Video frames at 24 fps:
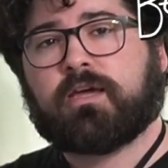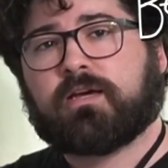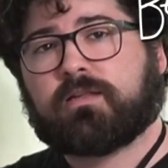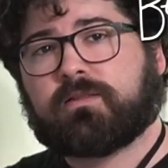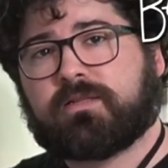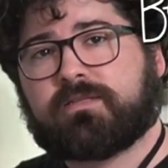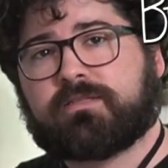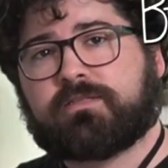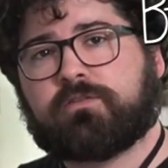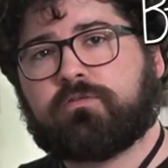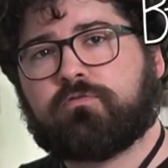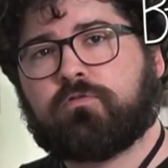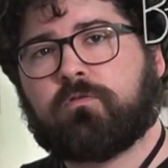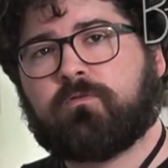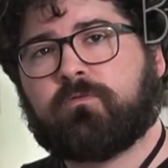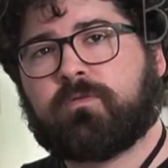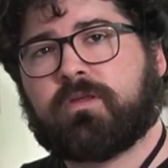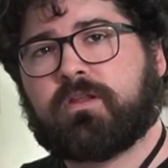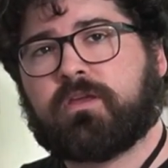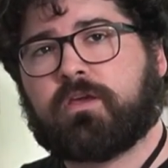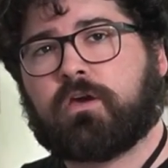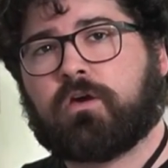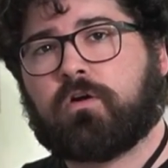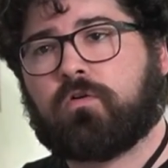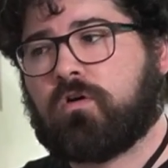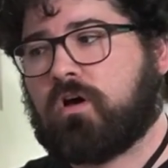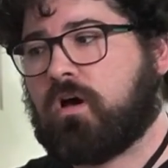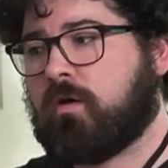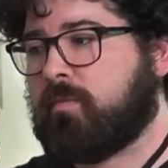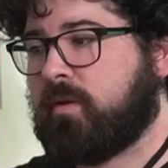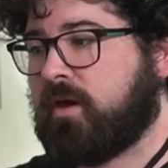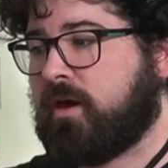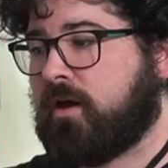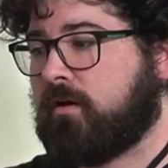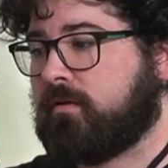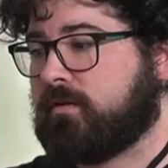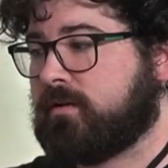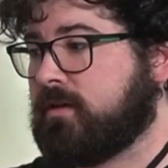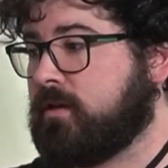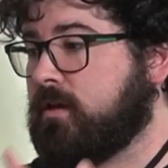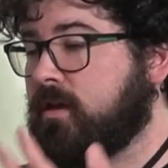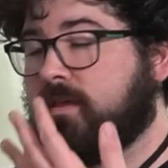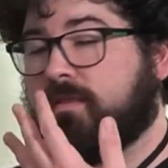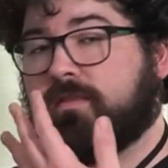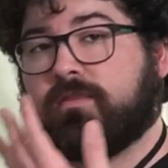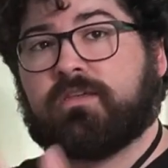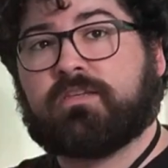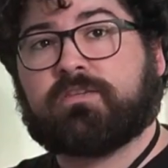Let's do a video about
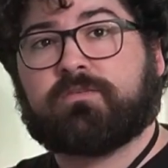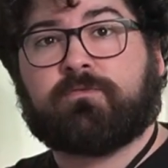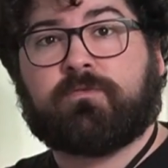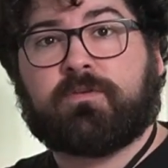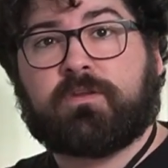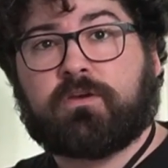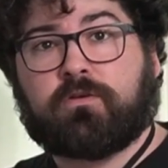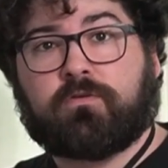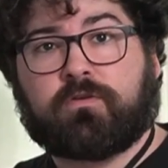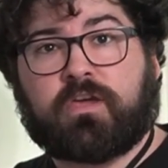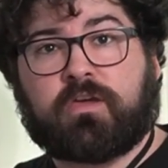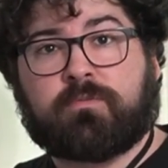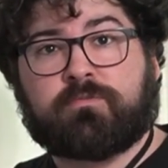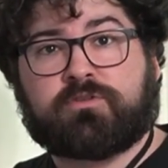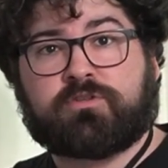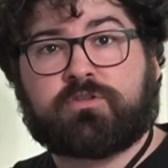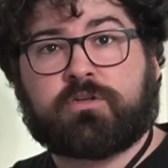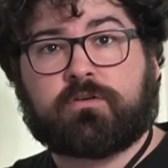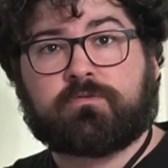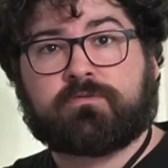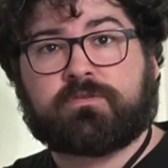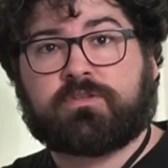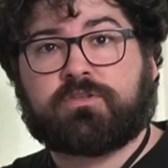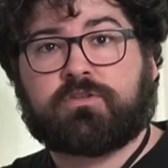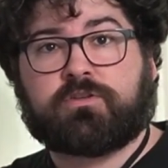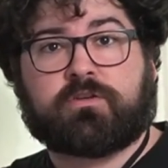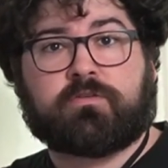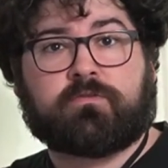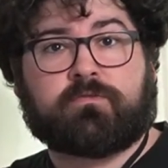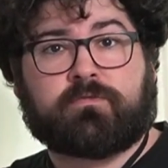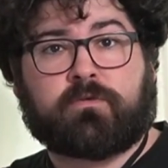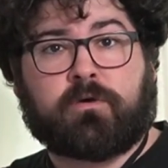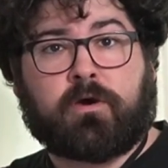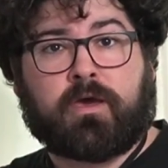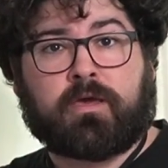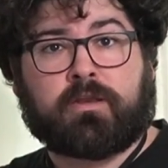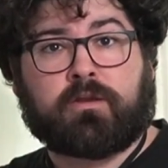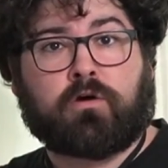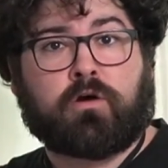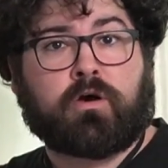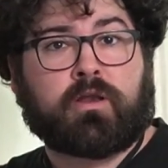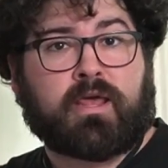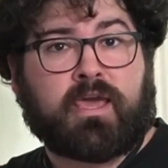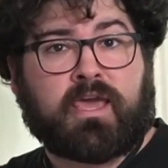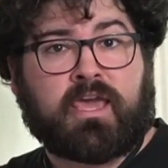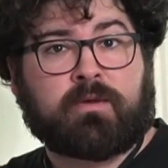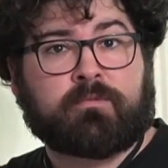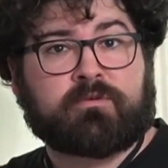these video game shelves that you can find
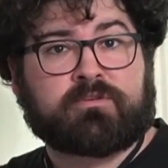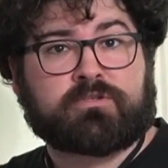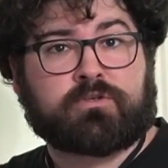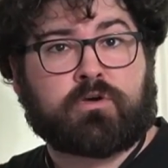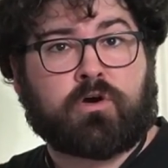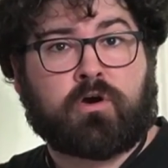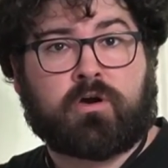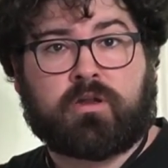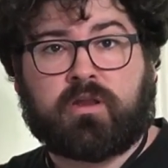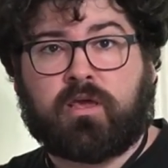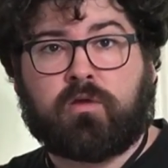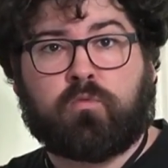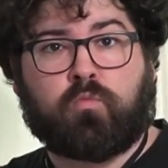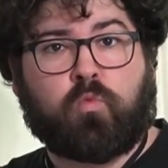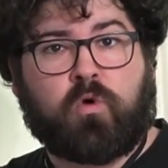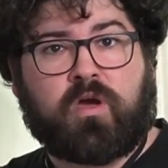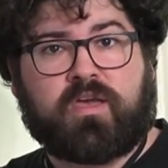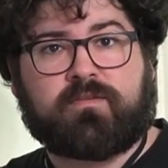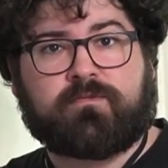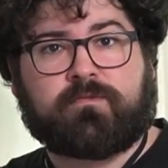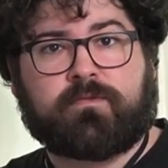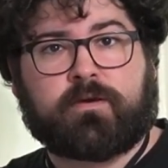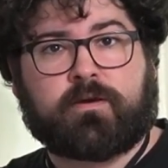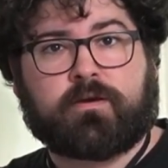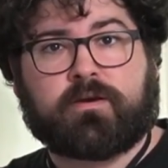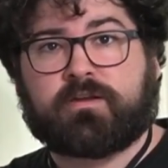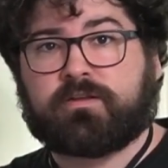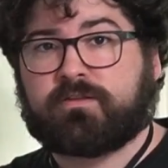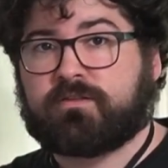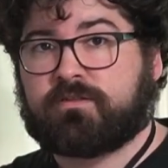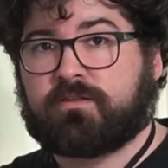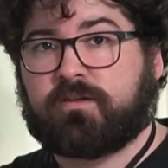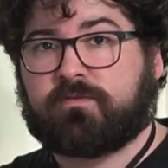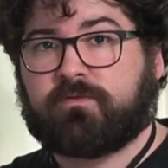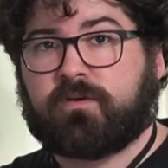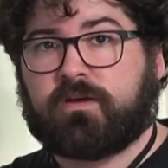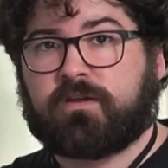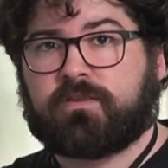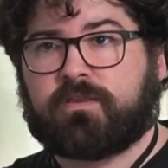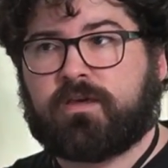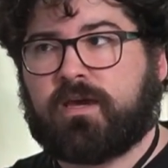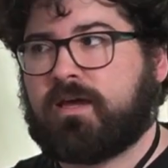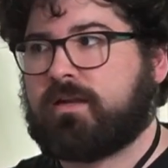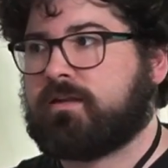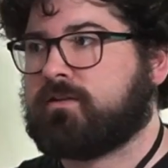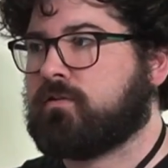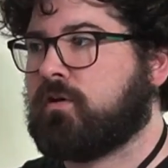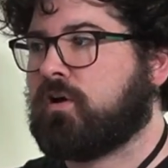on Amazon and Wayfair and stuff like
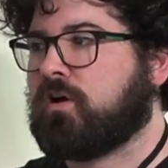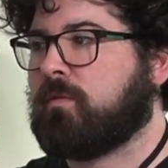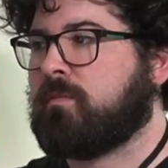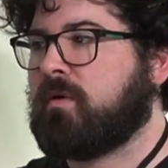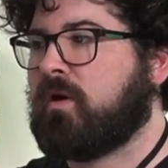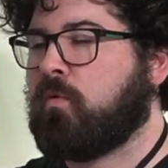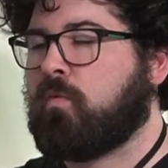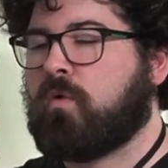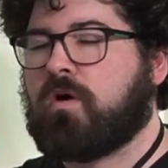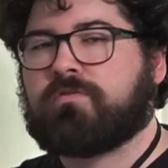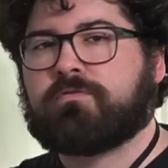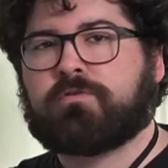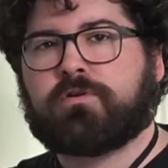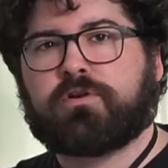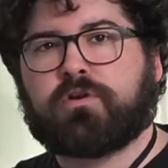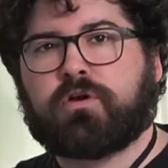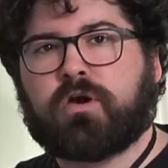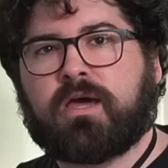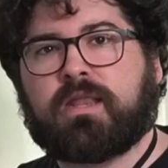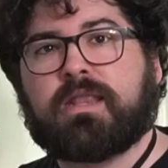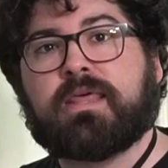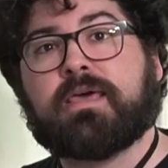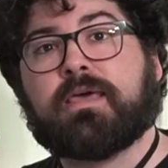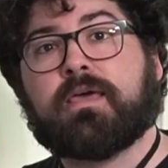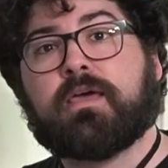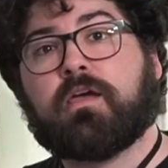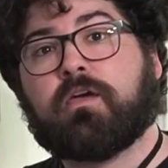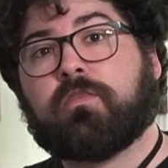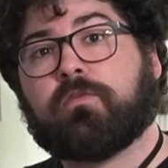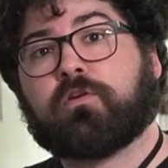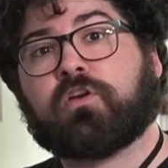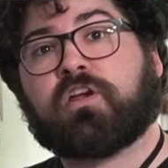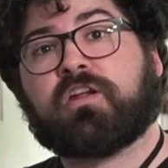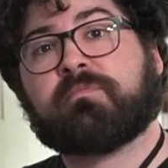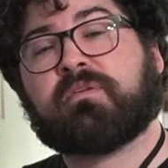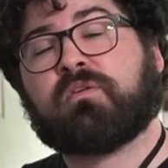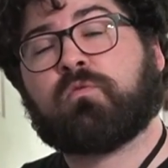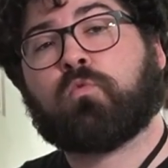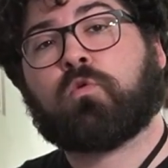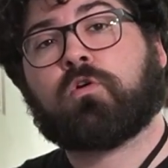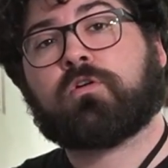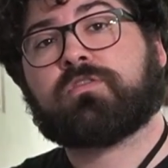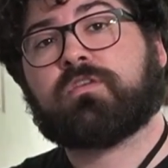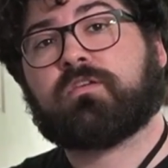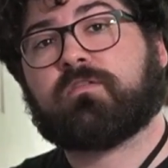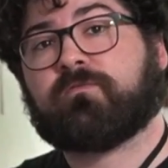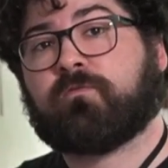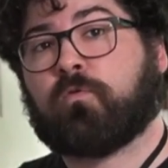that, and talk about whether or not they're going to be
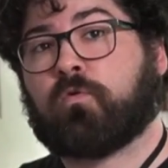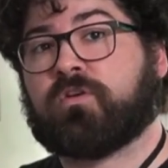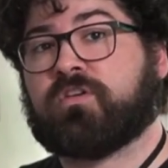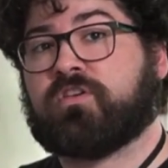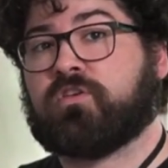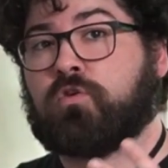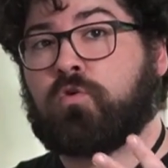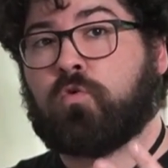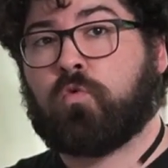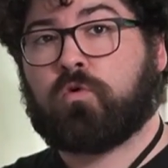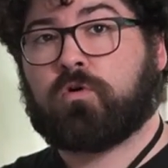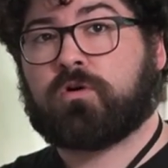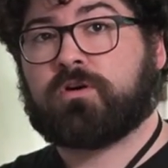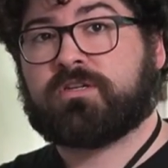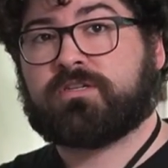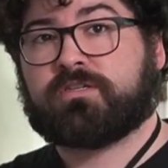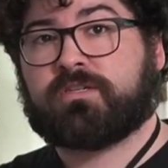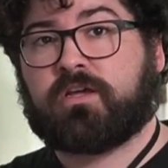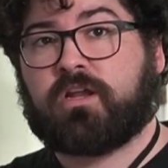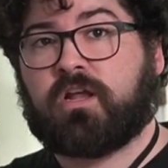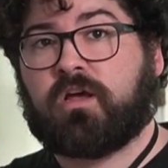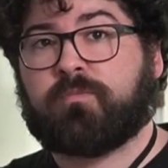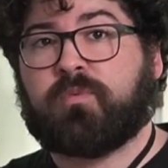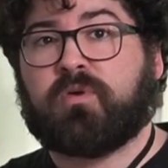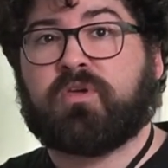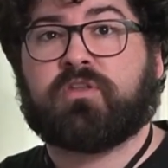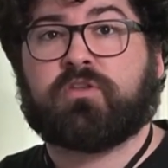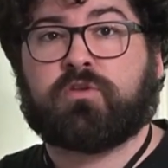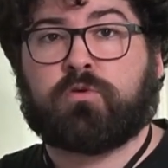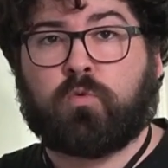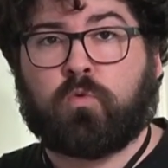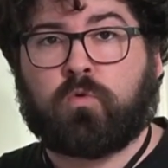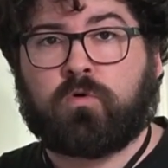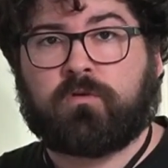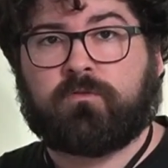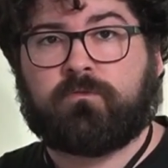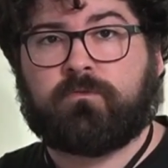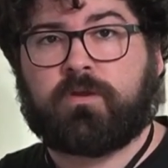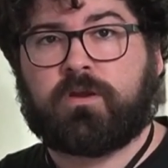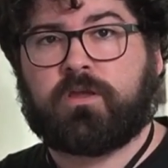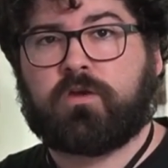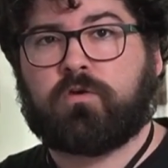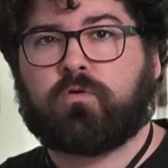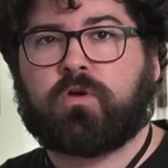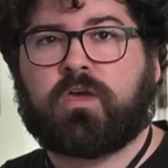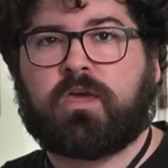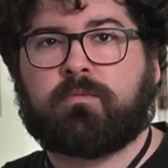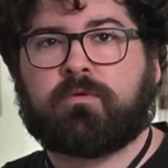worth it for your setup in your
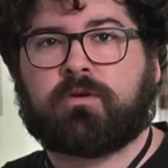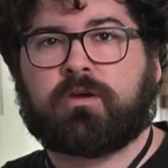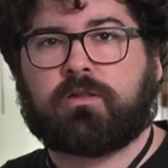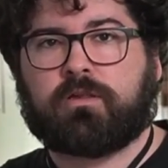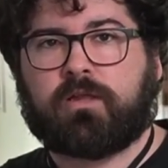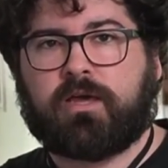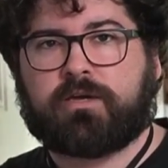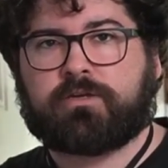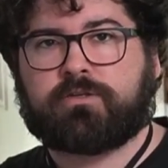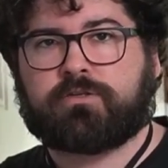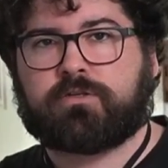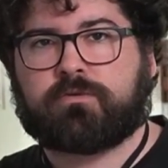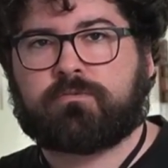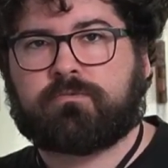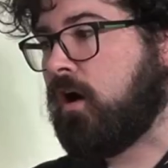video game collection.